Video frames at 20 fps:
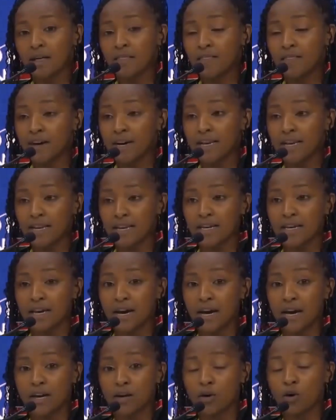the
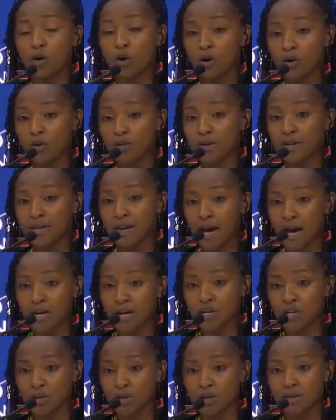clear and concrete
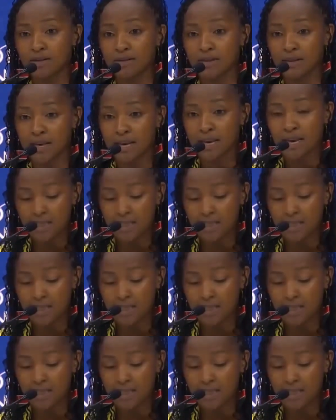actions